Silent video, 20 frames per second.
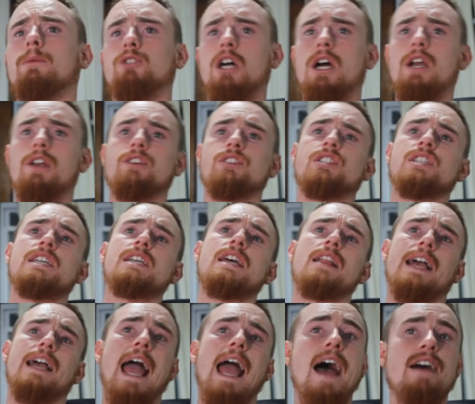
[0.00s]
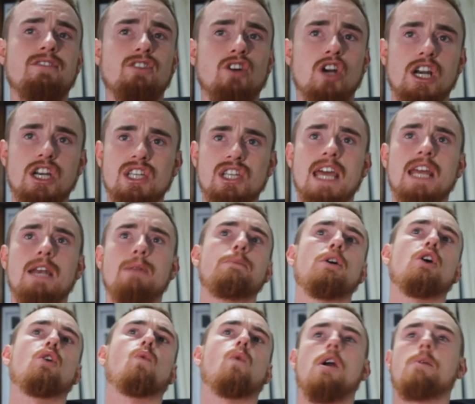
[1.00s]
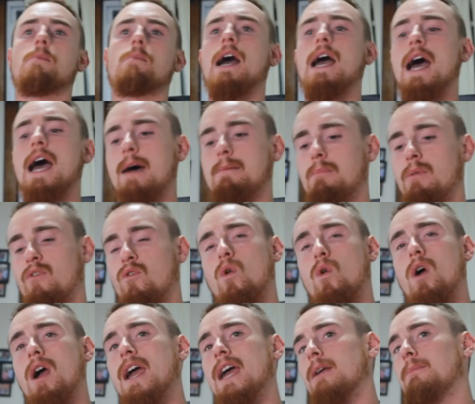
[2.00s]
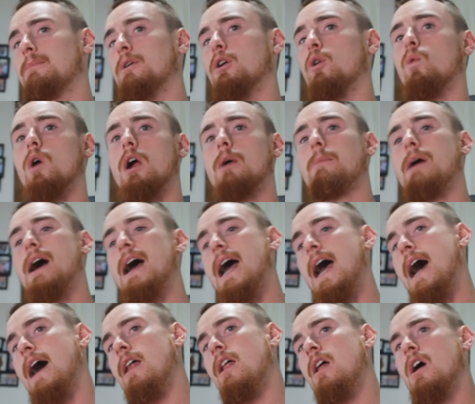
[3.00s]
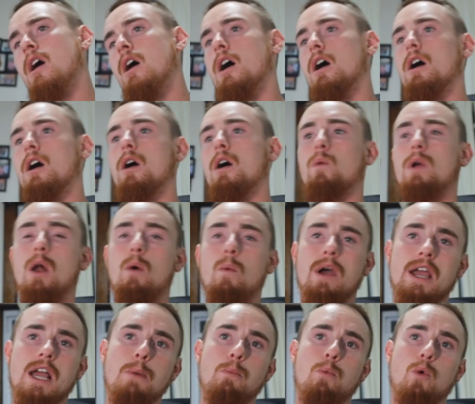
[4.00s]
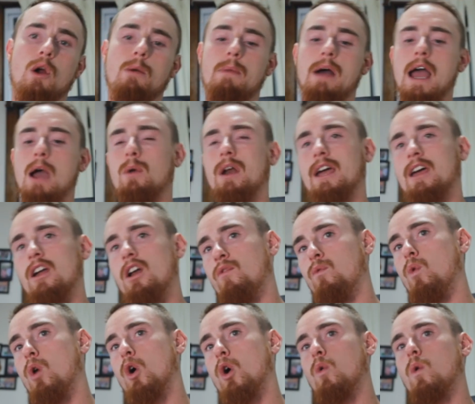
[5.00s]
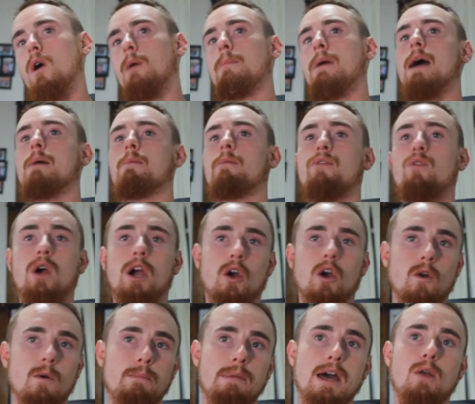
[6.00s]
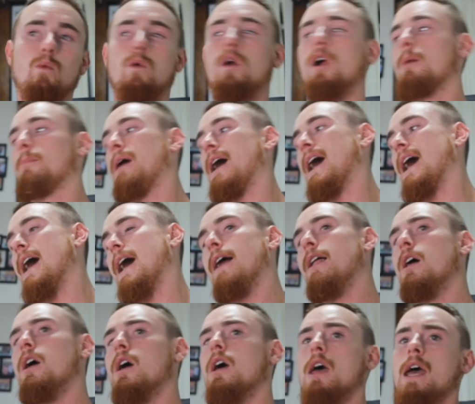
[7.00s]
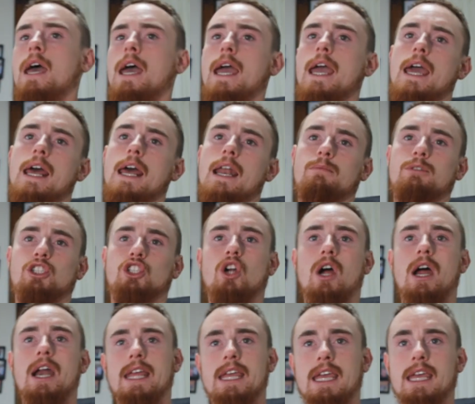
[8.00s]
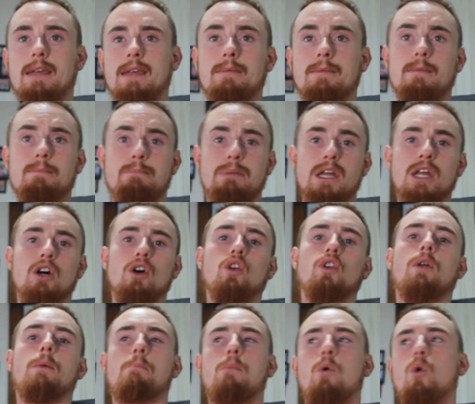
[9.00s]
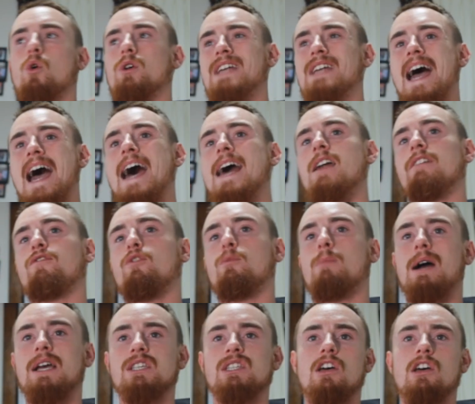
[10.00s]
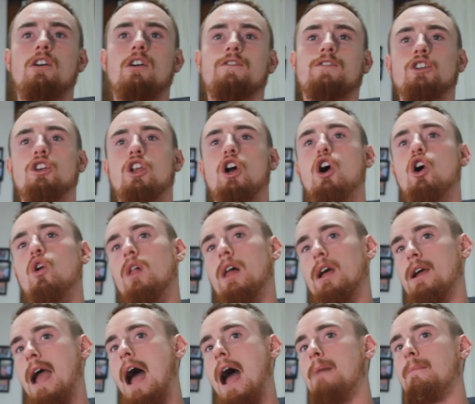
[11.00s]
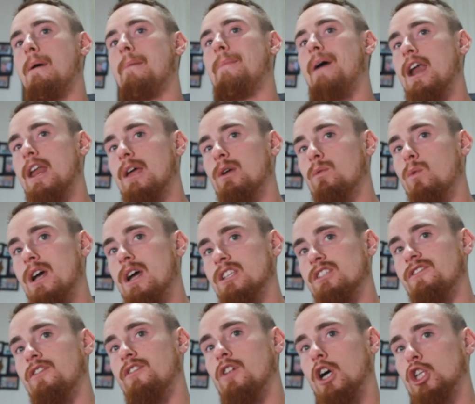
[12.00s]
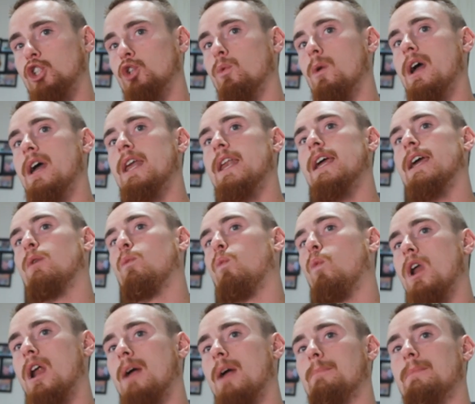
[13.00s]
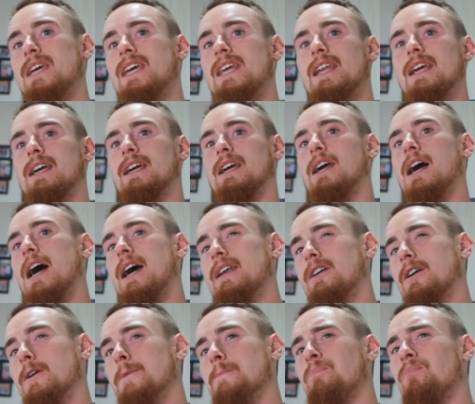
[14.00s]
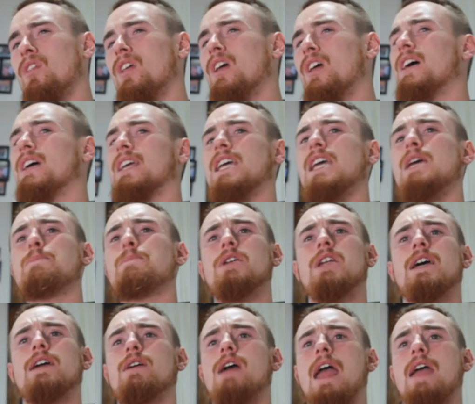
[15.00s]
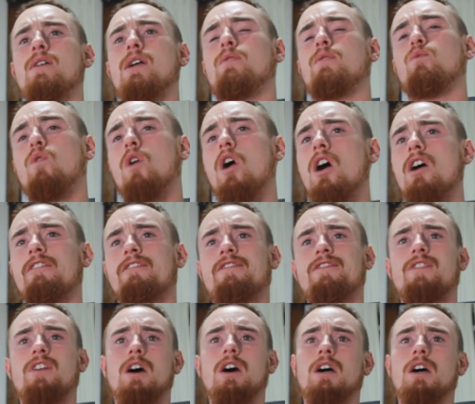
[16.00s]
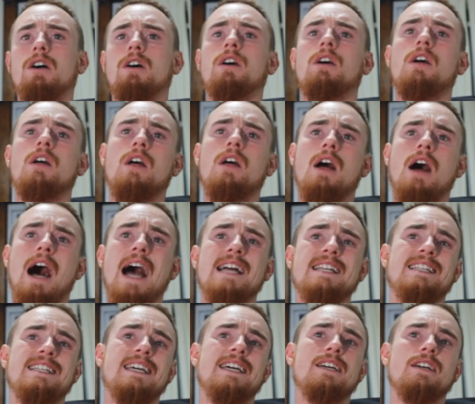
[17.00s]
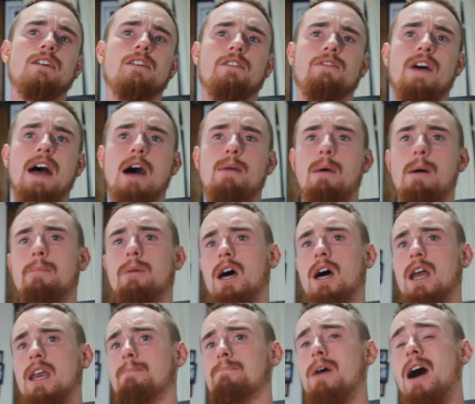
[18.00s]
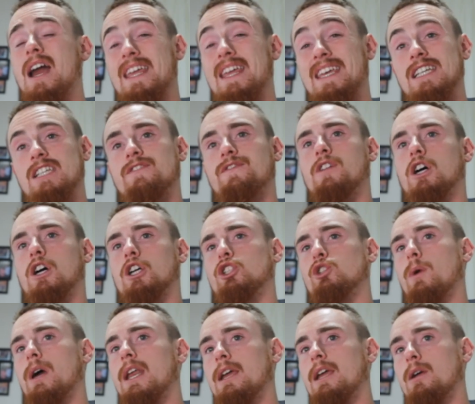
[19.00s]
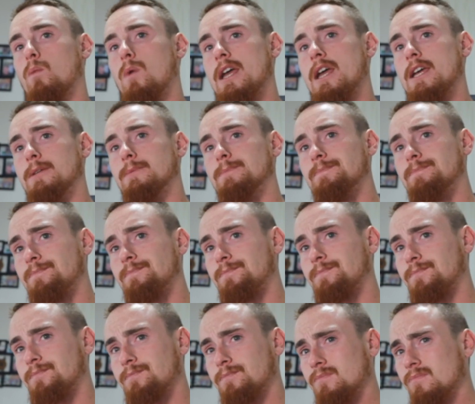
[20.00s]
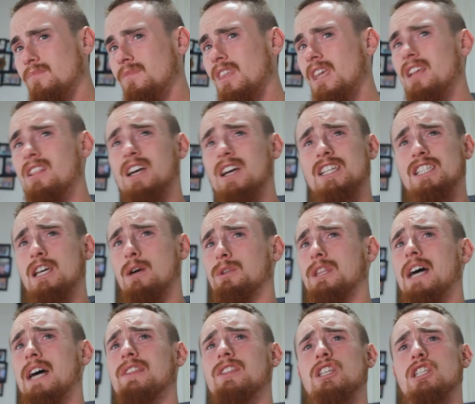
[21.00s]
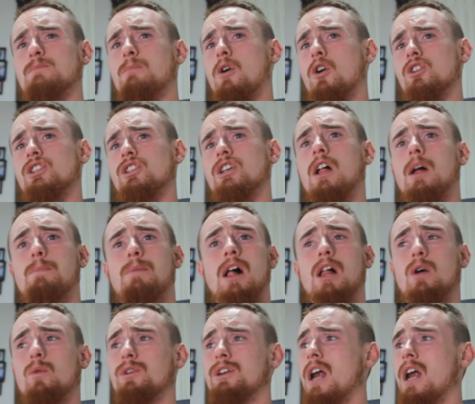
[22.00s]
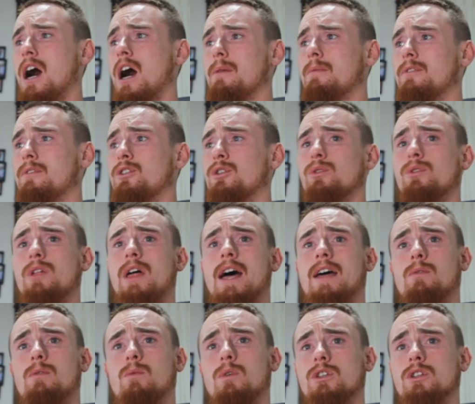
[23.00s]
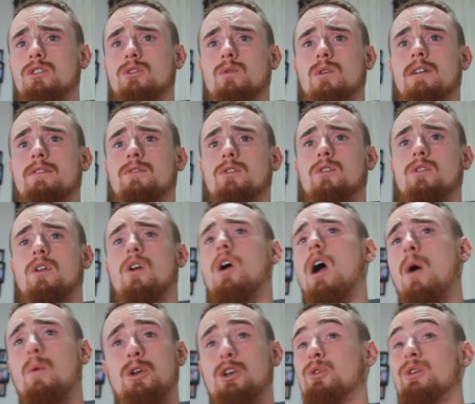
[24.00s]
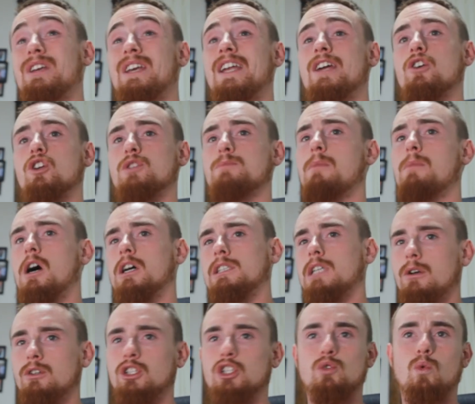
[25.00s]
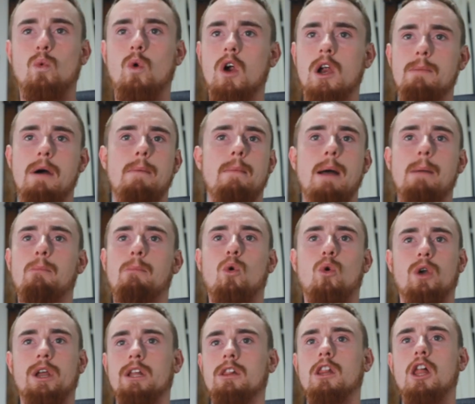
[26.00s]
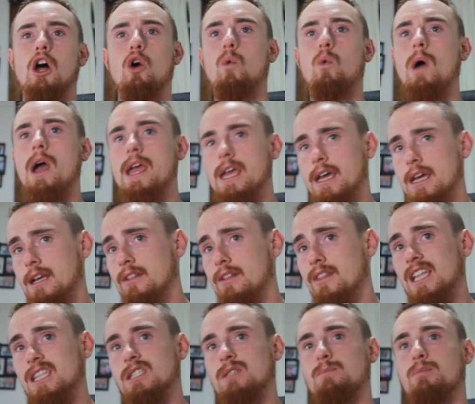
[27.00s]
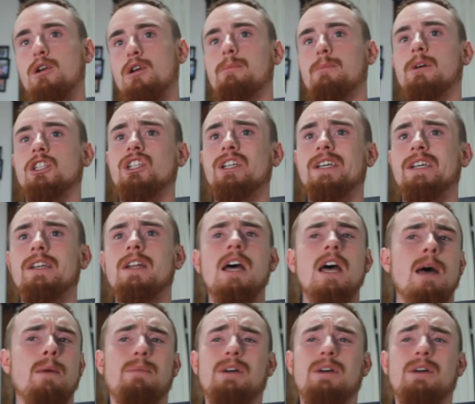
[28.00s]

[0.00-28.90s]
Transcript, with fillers: I'm trying to see, like, after I just ate a meal, where am I at? Before I ate a meal, where am I at? Uh, when I wake up, where am I at? When I get off work, where am I at? Before I go to bed, where am I at? And I'm just trying to build more data for myself to know, like, how my body weight's fluctuating and what I'm eating and kind of keeping a, a, a rough uh, idea of how my body is fluctuating in weight. And like I without this smart scale, I probably would not do that whatsoever. Or I wouldn't do it near as much. I would just worry about my morning low weigh-in, and that's pretty much it.